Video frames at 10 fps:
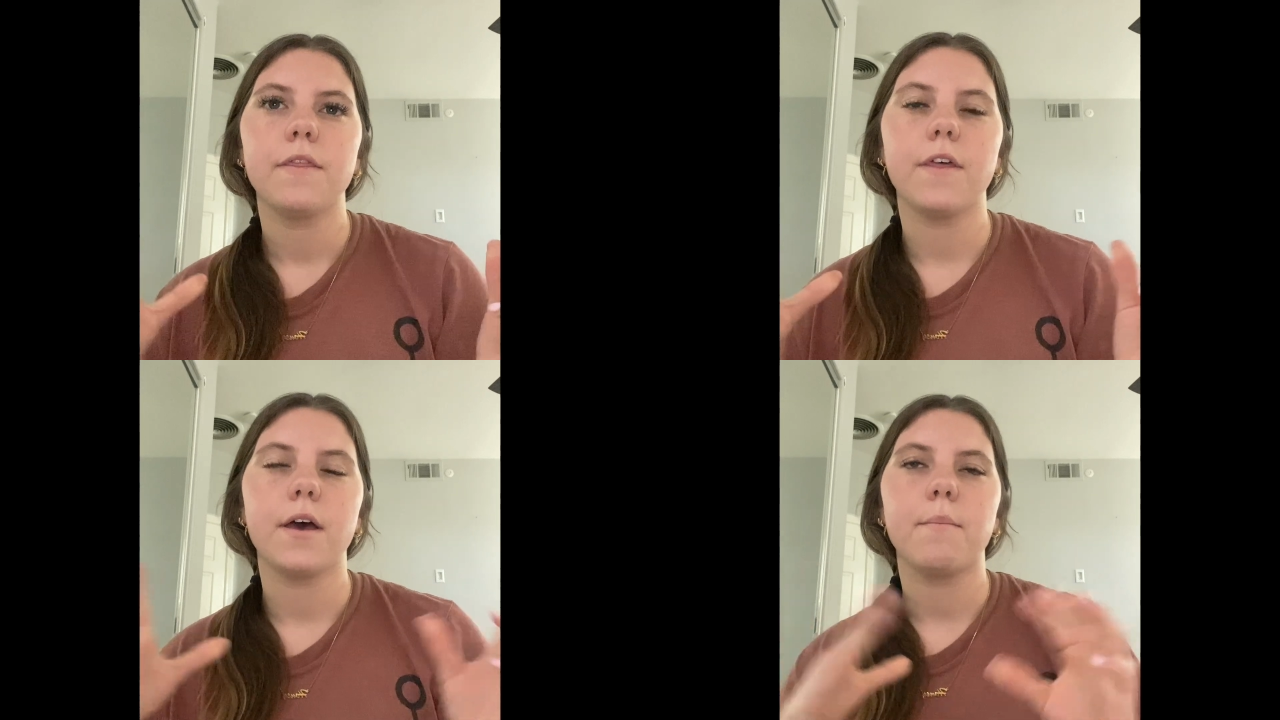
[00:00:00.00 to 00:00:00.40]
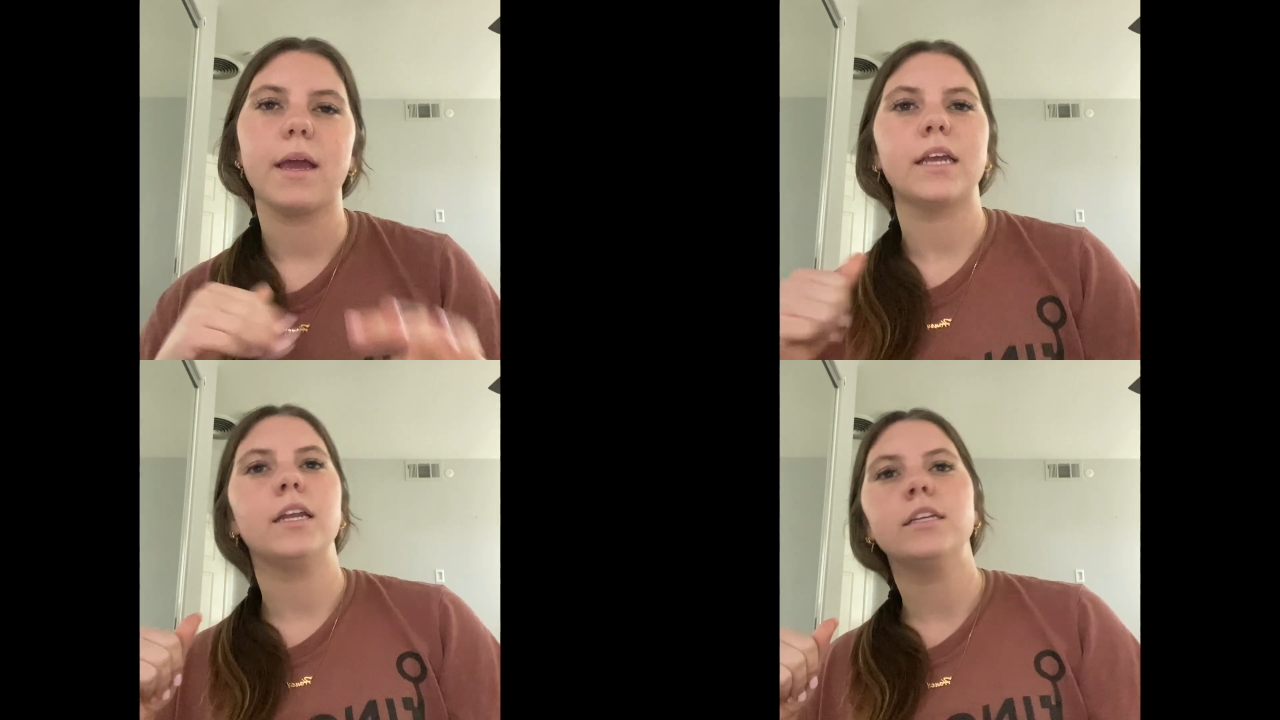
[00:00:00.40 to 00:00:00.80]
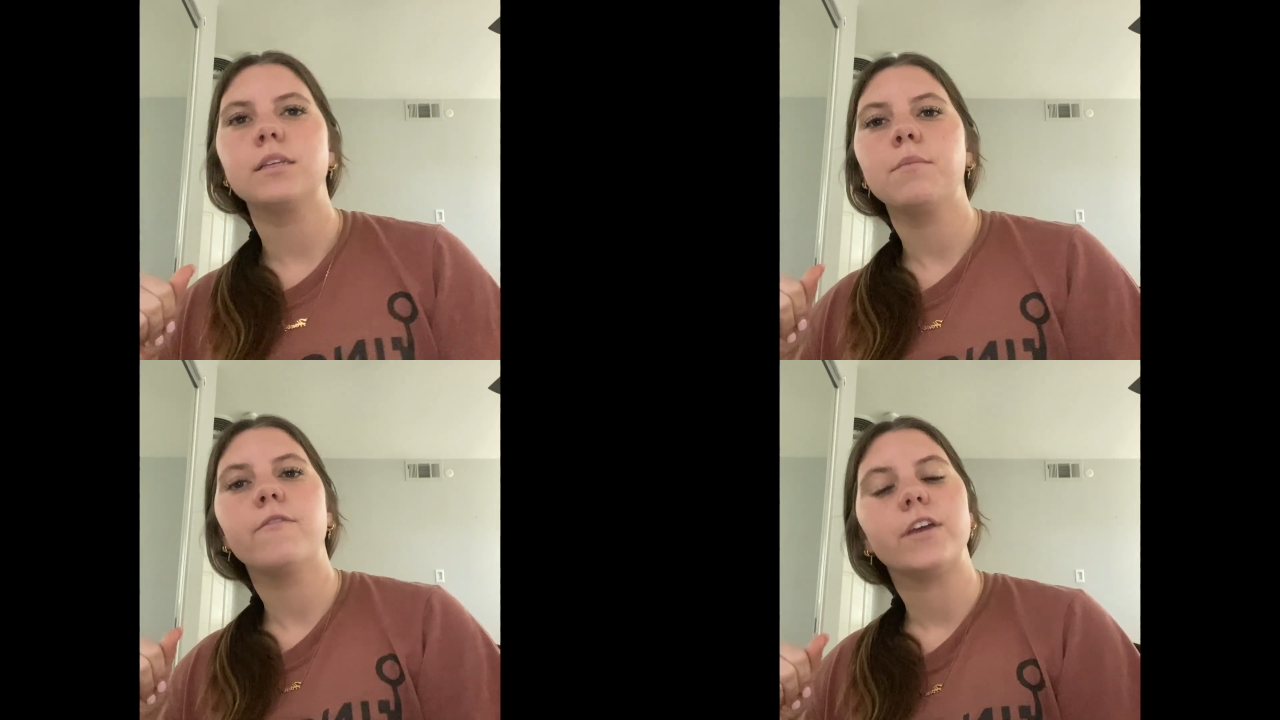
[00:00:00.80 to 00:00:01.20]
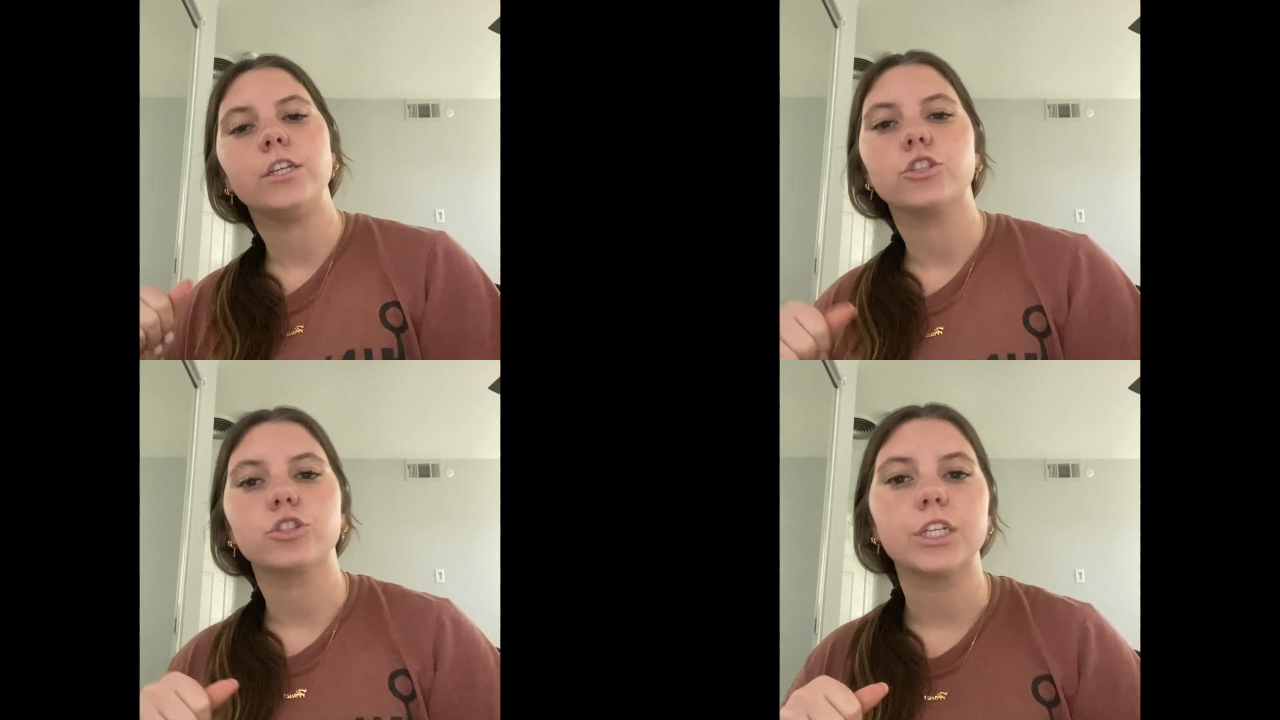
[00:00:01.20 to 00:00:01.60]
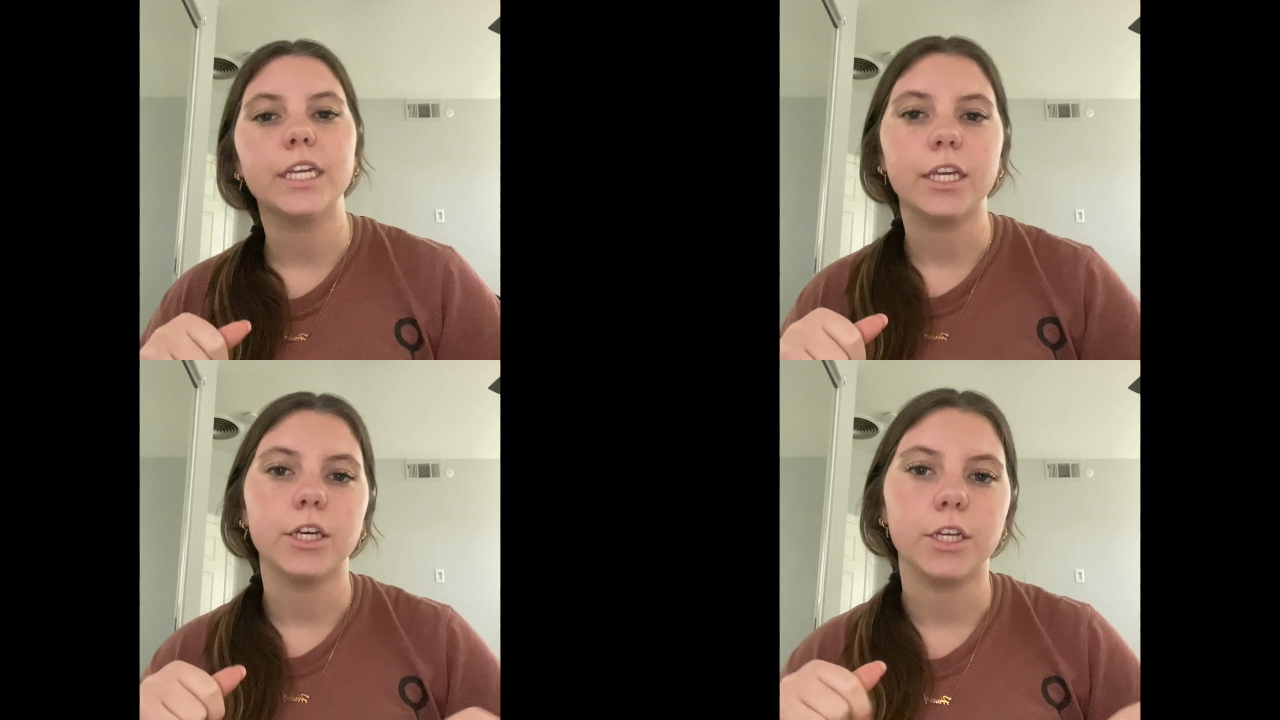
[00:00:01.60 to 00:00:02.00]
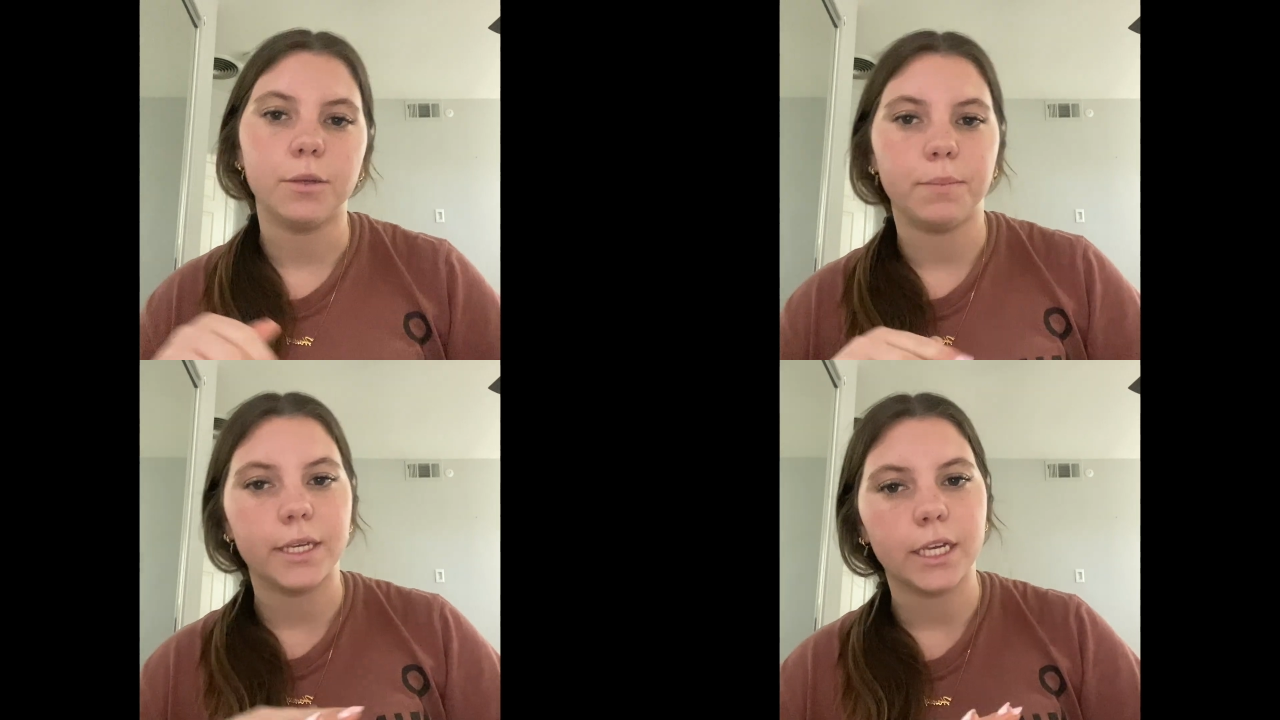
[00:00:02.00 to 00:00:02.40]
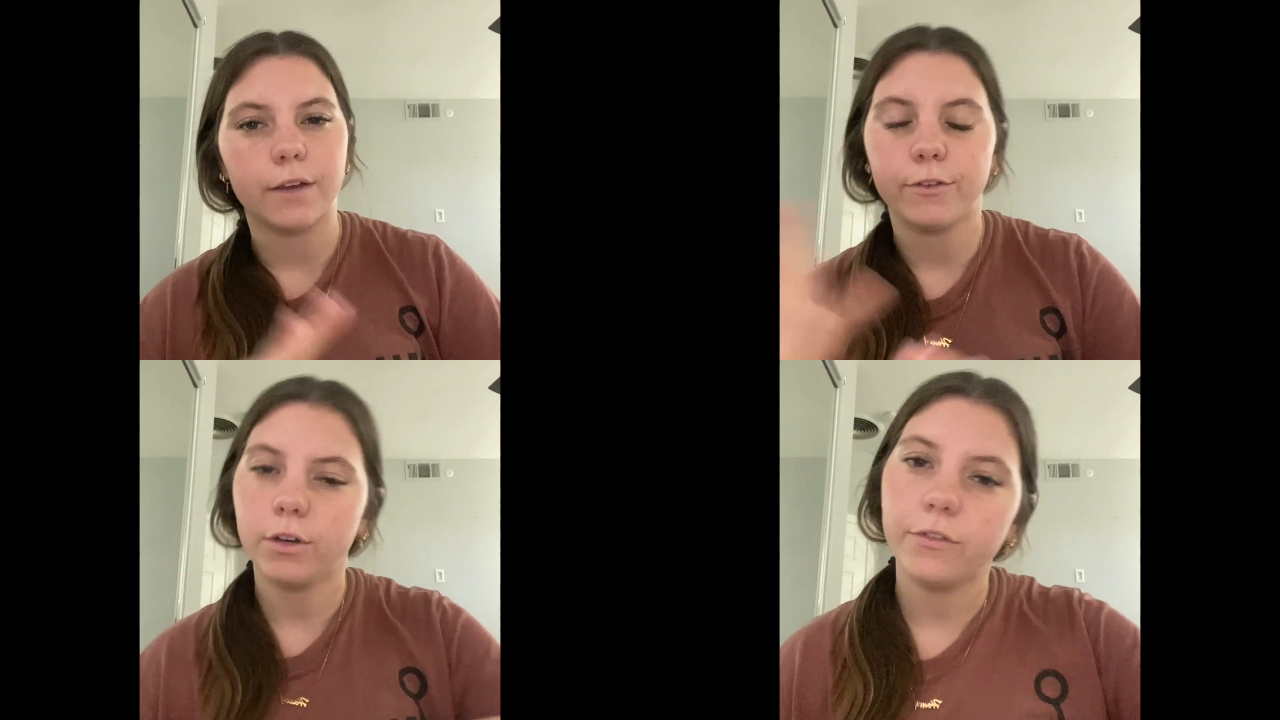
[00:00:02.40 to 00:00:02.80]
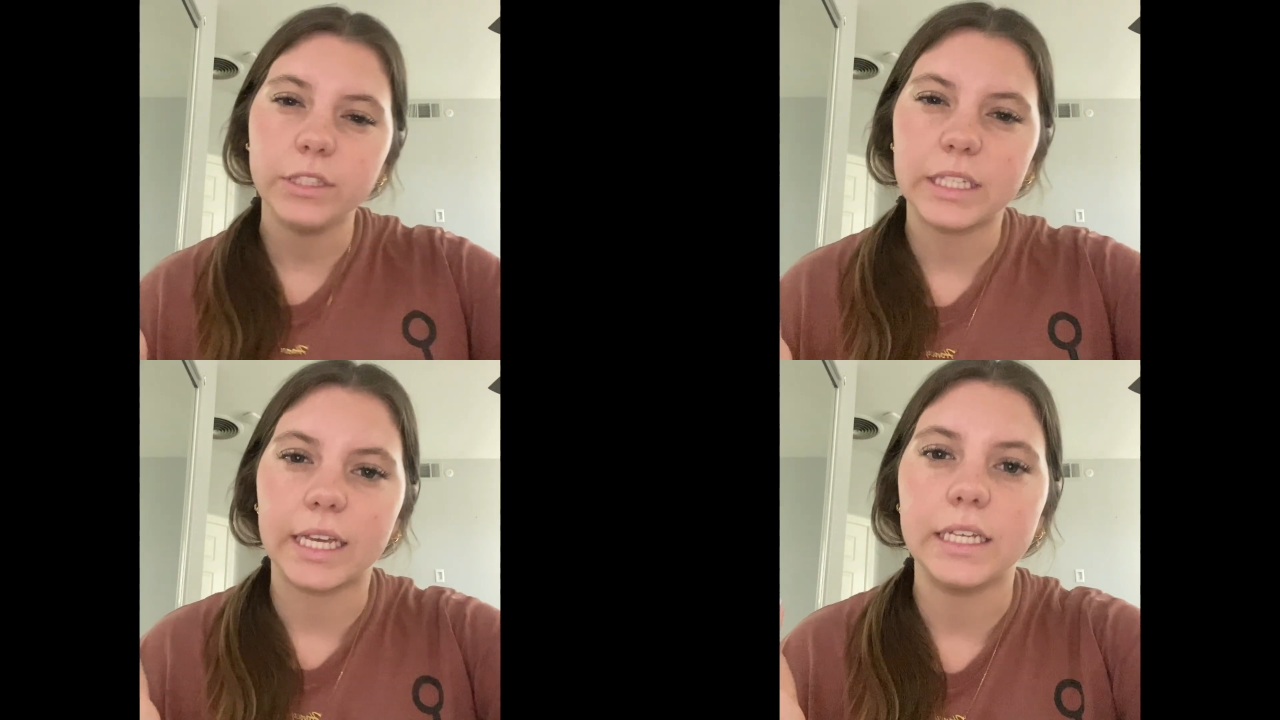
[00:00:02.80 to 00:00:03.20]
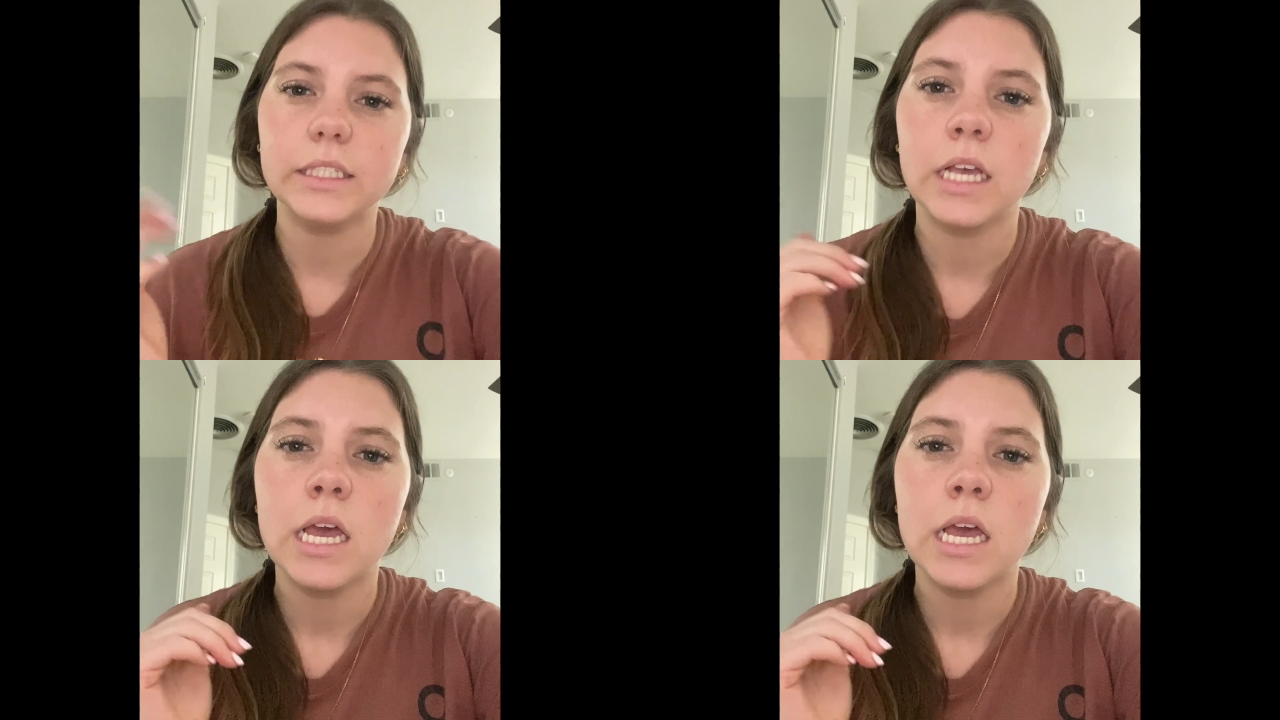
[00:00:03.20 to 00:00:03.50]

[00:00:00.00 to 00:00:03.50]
The mechanism of injury could be a few different things.